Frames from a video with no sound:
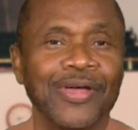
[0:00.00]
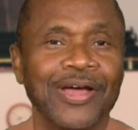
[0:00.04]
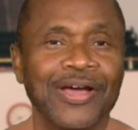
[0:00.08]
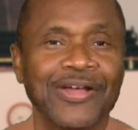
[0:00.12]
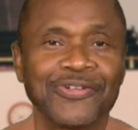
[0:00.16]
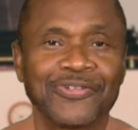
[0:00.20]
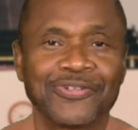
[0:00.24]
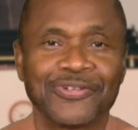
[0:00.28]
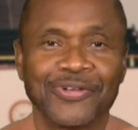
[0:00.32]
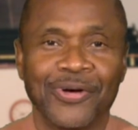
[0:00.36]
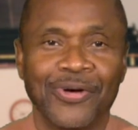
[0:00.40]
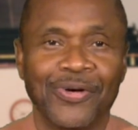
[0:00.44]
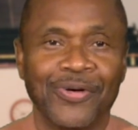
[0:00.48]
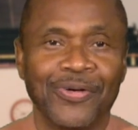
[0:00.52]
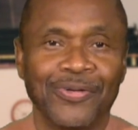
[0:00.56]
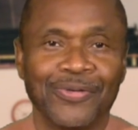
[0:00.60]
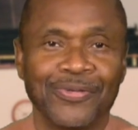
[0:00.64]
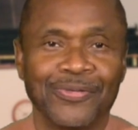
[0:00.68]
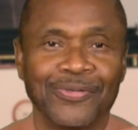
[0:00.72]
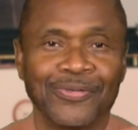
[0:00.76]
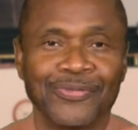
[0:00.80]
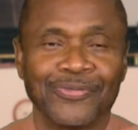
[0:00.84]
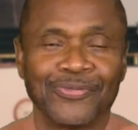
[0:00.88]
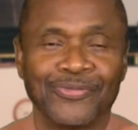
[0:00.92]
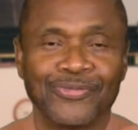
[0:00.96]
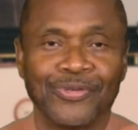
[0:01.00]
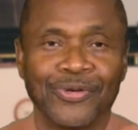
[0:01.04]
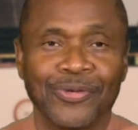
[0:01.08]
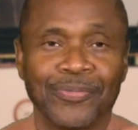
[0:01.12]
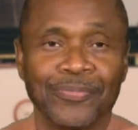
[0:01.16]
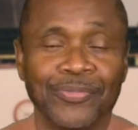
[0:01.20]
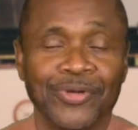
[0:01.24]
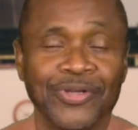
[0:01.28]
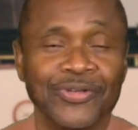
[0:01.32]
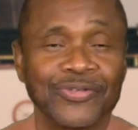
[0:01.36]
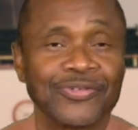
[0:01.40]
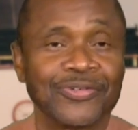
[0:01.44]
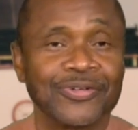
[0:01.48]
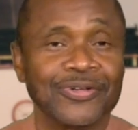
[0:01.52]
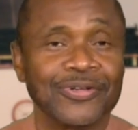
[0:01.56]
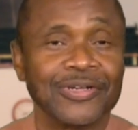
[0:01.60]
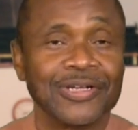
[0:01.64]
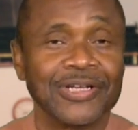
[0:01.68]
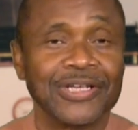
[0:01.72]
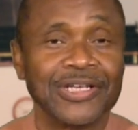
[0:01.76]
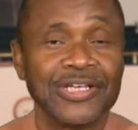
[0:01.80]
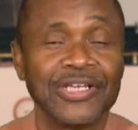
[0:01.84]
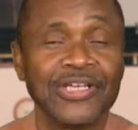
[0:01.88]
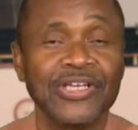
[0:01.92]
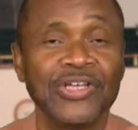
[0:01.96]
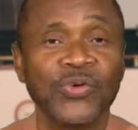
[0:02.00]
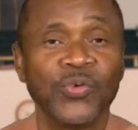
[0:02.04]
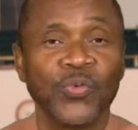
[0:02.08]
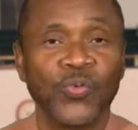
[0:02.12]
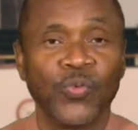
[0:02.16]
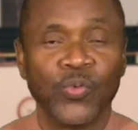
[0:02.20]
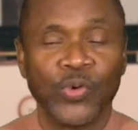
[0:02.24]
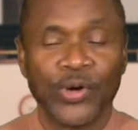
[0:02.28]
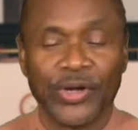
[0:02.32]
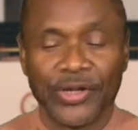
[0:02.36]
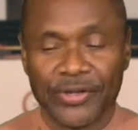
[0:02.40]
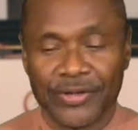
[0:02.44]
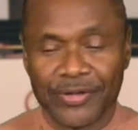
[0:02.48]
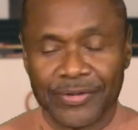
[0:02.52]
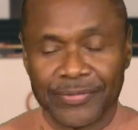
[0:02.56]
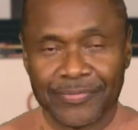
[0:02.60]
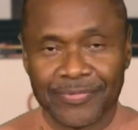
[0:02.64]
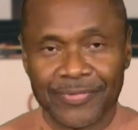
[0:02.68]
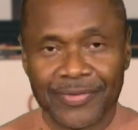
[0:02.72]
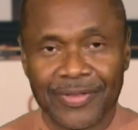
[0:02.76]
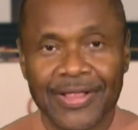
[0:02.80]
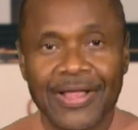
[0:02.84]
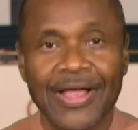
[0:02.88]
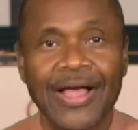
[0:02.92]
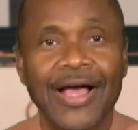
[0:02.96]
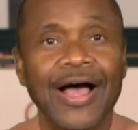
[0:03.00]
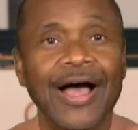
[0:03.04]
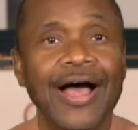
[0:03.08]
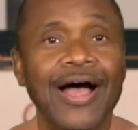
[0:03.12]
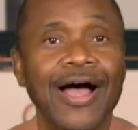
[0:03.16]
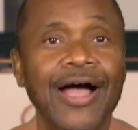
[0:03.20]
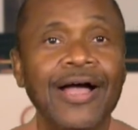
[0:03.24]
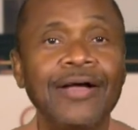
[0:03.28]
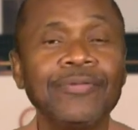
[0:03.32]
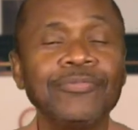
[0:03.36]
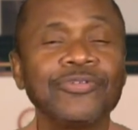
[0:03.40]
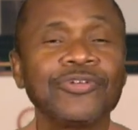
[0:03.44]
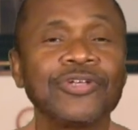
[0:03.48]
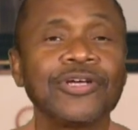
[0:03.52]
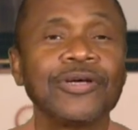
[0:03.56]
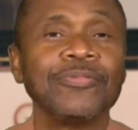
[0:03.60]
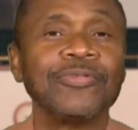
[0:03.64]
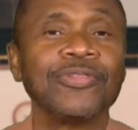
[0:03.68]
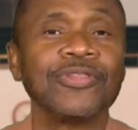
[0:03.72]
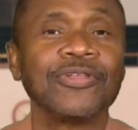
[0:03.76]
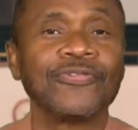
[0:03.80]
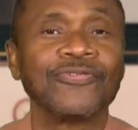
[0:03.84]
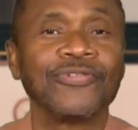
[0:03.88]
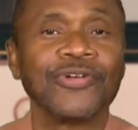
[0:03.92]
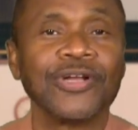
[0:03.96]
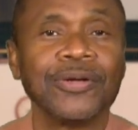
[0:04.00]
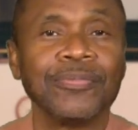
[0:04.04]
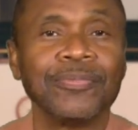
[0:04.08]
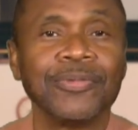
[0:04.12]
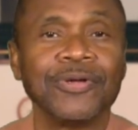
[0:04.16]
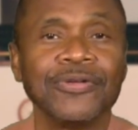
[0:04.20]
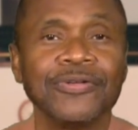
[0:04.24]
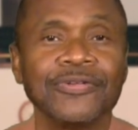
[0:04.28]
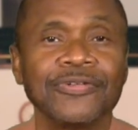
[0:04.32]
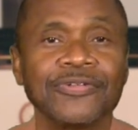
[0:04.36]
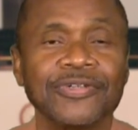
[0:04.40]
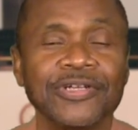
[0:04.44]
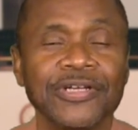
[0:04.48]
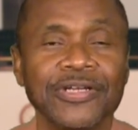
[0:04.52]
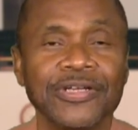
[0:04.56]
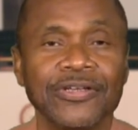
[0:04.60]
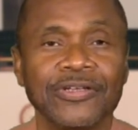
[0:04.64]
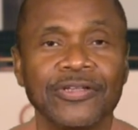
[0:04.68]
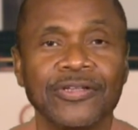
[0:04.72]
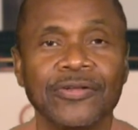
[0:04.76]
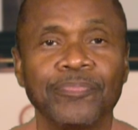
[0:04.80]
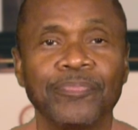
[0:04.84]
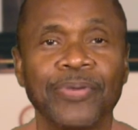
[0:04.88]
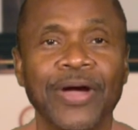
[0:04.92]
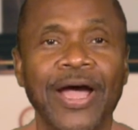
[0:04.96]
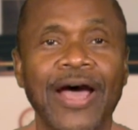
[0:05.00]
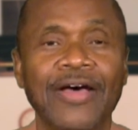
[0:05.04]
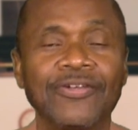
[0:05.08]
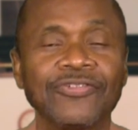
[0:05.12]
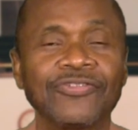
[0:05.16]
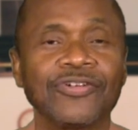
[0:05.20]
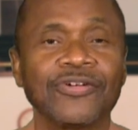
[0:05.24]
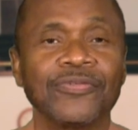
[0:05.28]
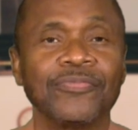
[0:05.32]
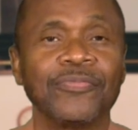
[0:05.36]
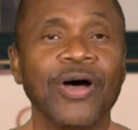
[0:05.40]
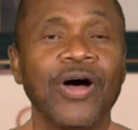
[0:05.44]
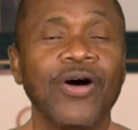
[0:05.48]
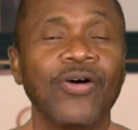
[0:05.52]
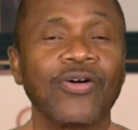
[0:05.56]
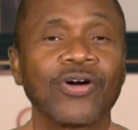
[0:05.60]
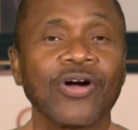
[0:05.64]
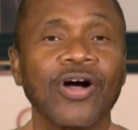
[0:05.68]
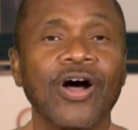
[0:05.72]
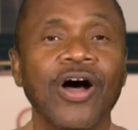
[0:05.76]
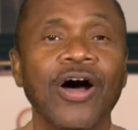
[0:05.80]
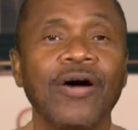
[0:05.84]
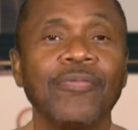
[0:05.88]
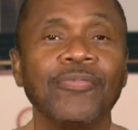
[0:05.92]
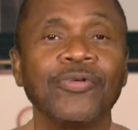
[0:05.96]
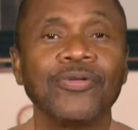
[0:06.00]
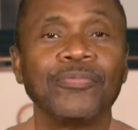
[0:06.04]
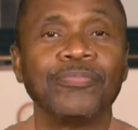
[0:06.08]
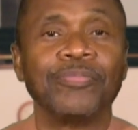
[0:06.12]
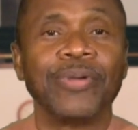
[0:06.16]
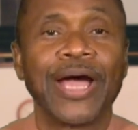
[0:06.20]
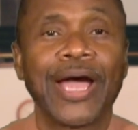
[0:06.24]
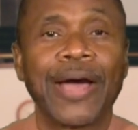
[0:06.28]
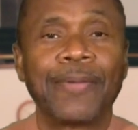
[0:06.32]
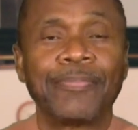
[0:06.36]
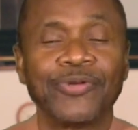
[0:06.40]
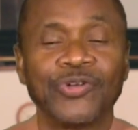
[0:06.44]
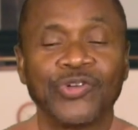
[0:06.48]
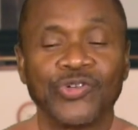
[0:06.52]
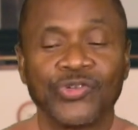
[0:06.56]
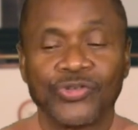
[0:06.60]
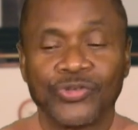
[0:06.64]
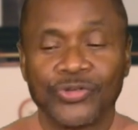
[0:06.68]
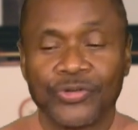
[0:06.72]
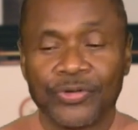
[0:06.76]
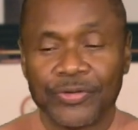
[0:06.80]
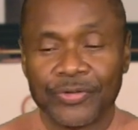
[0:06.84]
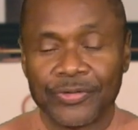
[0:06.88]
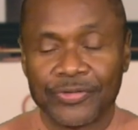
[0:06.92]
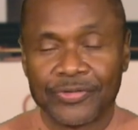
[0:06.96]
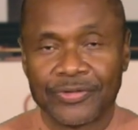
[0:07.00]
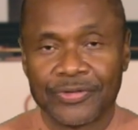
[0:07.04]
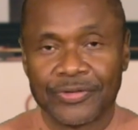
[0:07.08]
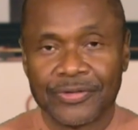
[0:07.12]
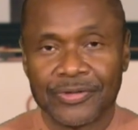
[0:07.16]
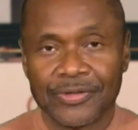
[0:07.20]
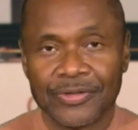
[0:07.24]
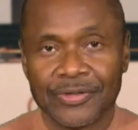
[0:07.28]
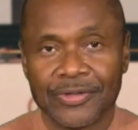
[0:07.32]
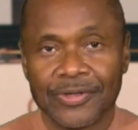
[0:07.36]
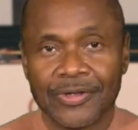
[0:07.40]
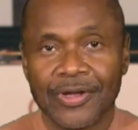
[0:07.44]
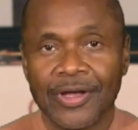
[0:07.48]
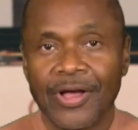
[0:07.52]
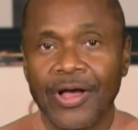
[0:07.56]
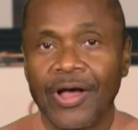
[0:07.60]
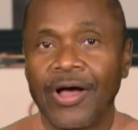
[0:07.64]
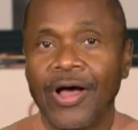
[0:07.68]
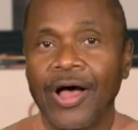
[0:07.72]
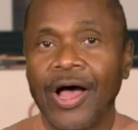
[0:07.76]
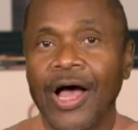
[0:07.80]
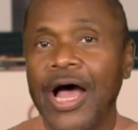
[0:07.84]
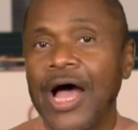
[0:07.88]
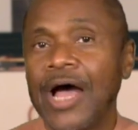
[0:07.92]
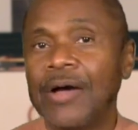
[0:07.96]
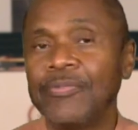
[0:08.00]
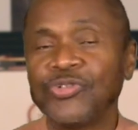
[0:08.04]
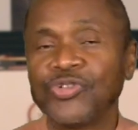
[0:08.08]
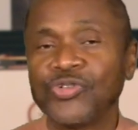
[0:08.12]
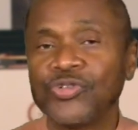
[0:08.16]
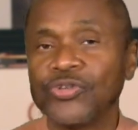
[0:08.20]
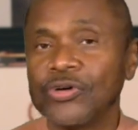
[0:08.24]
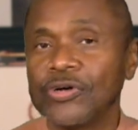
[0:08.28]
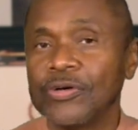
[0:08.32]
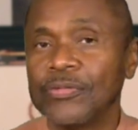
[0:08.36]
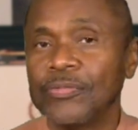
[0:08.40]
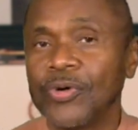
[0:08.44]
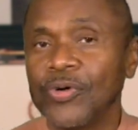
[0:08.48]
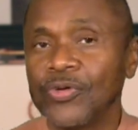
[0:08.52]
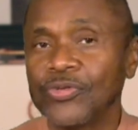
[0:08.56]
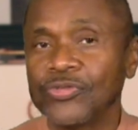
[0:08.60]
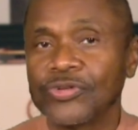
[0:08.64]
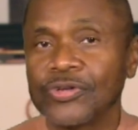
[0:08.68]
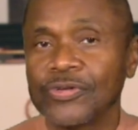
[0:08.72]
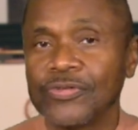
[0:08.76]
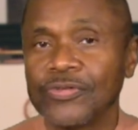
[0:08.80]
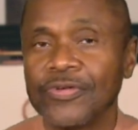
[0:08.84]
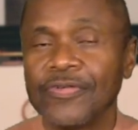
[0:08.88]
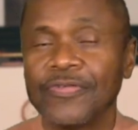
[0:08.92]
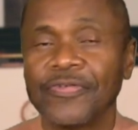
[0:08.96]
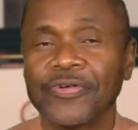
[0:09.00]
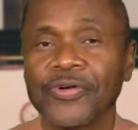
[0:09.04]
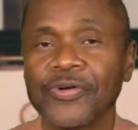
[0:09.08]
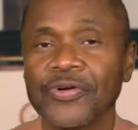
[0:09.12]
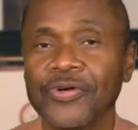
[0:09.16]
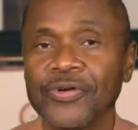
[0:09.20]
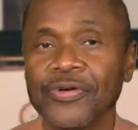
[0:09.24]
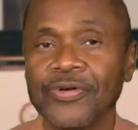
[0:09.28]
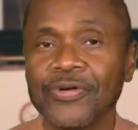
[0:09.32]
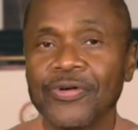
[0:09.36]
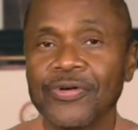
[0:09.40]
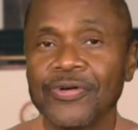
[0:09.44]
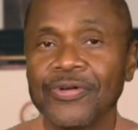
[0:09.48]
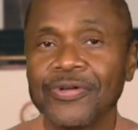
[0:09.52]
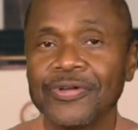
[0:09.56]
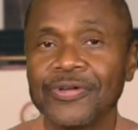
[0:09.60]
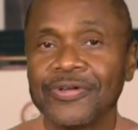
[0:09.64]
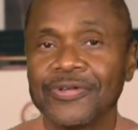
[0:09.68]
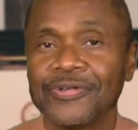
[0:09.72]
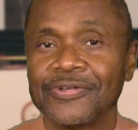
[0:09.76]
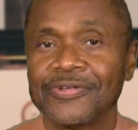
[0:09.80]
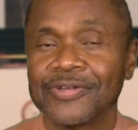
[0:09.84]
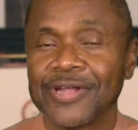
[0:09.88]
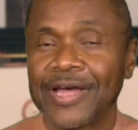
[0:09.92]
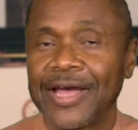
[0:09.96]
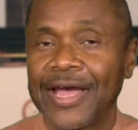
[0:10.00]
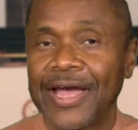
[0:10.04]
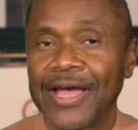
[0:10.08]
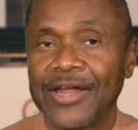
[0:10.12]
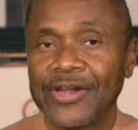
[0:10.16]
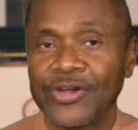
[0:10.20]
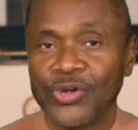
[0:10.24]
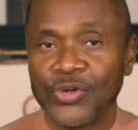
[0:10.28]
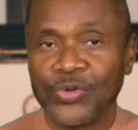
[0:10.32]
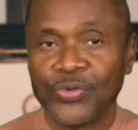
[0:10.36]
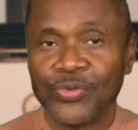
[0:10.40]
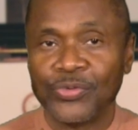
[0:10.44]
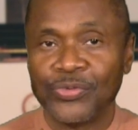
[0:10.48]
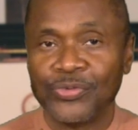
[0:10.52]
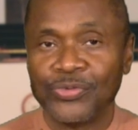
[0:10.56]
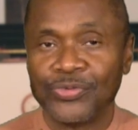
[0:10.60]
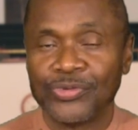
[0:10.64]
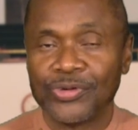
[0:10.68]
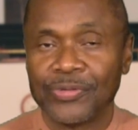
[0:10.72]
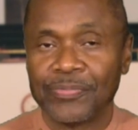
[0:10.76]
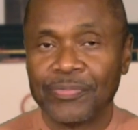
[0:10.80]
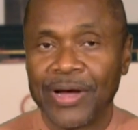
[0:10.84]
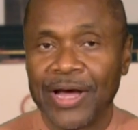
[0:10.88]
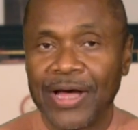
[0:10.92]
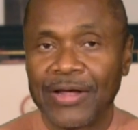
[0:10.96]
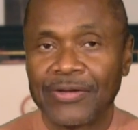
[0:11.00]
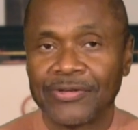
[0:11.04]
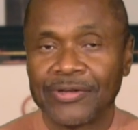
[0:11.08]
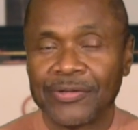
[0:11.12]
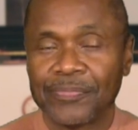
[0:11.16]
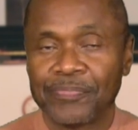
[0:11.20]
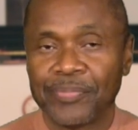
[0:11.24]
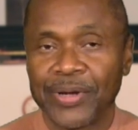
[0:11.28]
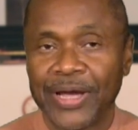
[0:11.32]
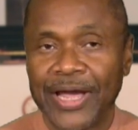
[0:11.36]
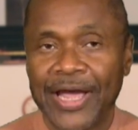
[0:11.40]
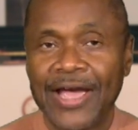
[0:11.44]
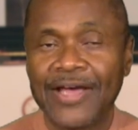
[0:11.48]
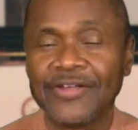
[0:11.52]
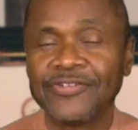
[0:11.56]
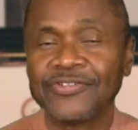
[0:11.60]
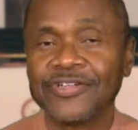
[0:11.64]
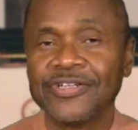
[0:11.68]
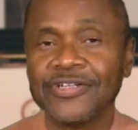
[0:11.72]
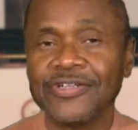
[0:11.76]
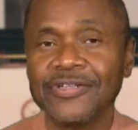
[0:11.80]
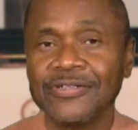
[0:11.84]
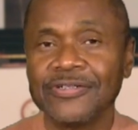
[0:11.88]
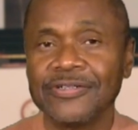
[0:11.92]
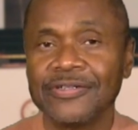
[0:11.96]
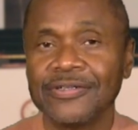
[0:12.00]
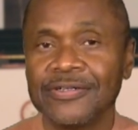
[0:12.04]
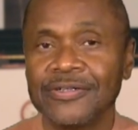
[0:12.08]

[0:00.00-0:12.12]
that song from Mr. Lee Williams. I'm Timothy Flemming, Sr., the pastor of Mount Carmel Baptist Church. I'm sure most of you heard the sad news about the passing